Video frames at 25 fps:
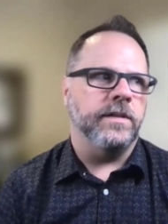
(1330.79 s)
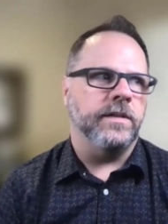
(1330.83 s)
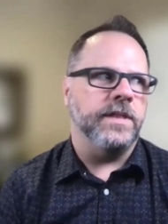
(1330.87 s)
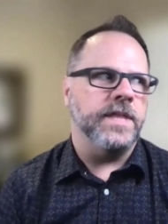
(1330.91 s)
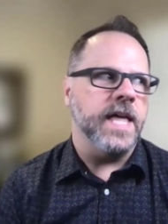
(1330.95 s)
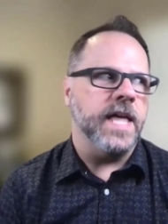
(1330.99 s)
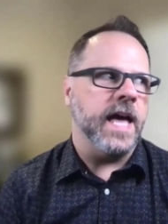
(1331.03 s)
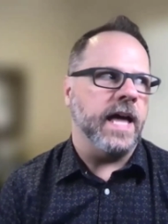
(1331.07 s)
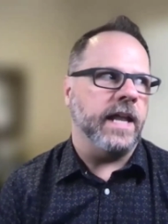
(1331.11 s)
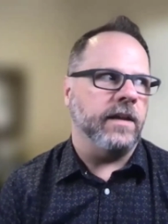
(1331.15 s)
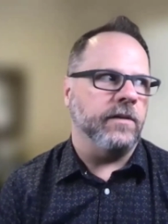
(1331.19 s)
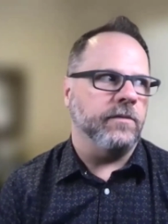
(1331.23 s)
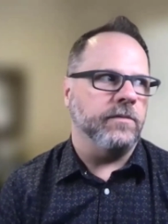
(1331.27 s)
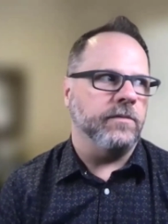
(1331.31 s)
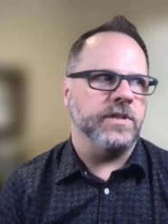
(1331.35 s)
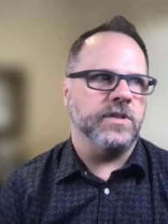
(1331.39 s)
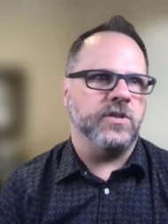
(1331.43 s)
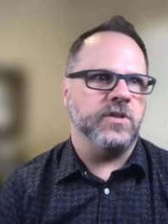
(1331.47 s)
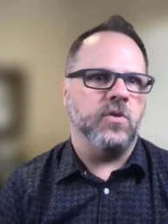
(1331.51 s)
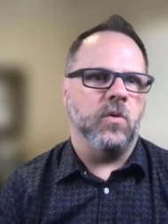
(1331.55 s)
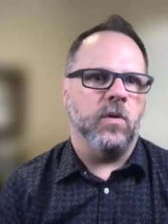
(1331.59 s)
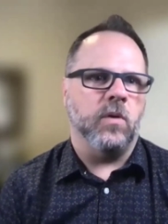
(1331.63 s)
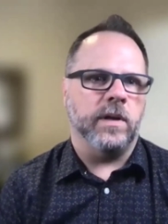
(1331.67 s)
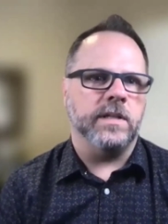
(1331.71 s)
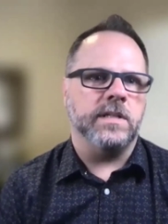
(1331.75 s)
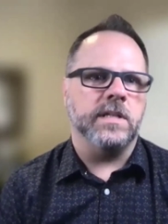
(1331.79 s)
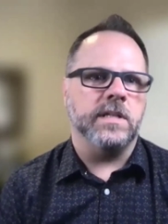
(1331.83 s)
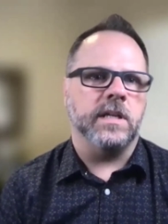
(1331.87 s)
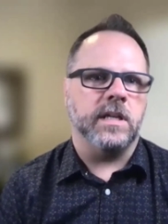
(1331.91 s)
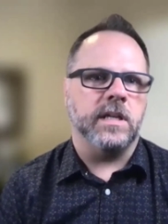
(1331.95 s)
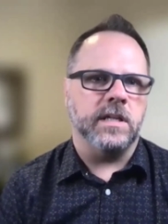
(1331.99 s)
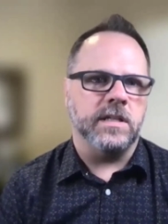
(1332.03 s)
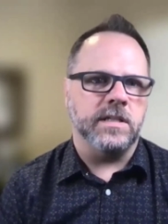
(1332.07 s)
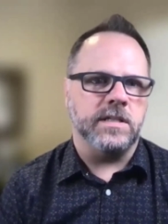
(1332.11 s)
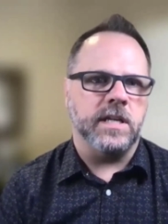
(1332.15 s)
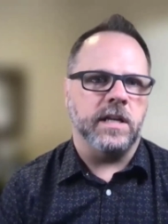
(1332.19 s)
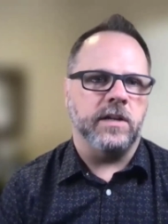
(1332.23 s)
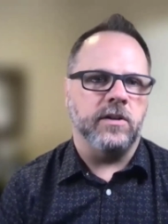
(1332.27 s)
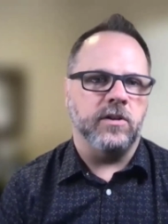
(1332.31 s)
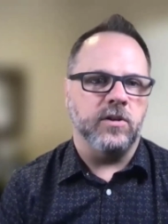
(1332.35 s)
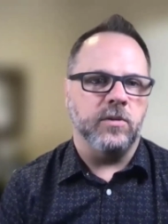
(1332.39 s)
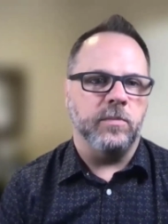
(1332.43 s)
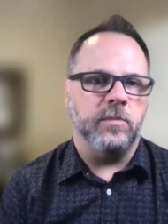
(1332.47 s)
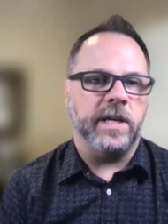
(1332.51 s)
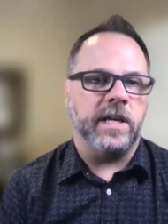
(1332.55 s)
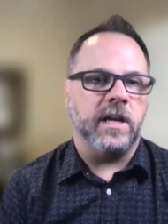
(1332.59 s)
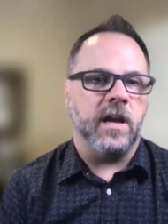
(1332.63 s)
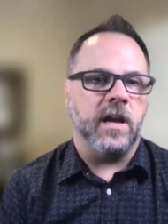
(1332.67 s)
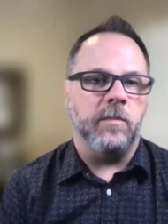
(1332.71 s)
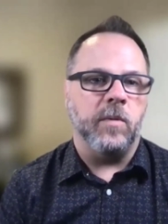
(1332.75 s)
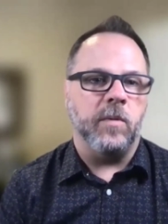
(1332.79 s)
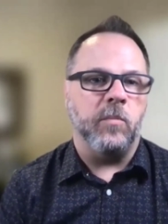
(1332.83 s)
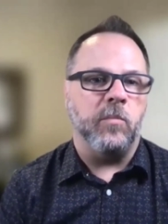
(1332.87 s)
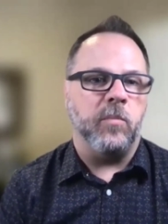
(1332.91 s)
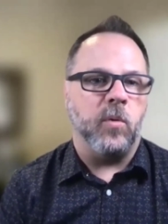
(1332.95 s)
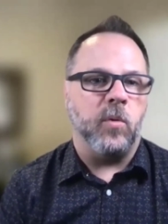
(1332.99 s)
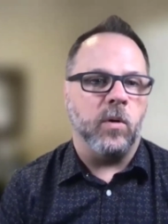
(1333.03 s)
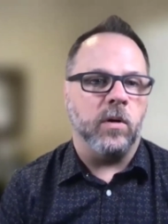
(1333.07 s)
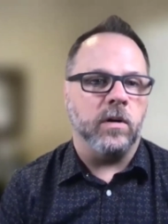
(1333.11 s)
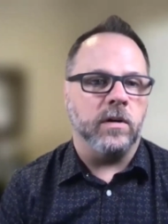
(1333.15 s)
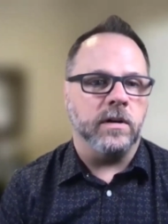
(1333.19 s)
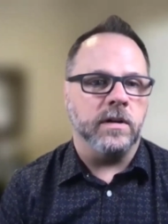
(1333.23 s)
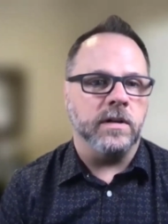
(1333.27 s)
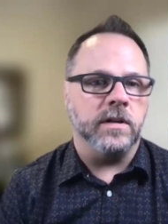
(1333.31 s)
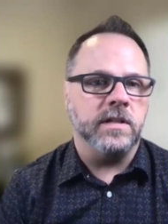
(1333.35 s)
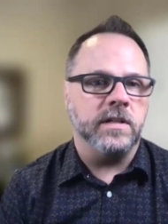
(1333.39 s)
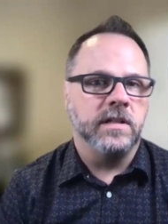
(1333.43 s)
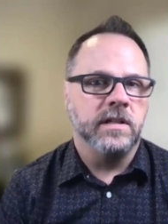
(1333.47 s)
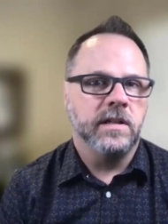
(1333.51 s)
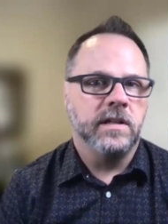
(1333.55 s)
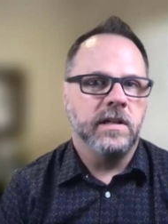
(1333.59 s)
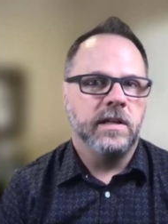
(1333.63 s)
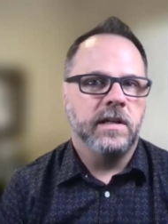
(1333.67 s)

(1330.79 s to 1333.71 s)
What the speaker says: that it was going to continue to become important.